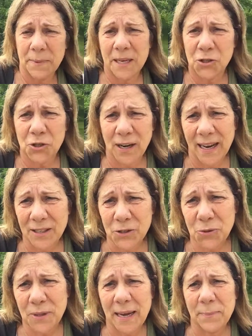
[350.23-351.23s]
I'm not sure how to
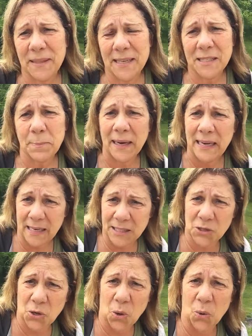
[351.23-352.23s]
do that, but that's my
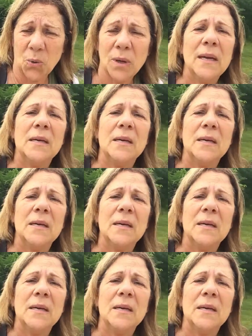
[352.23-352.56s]
next goal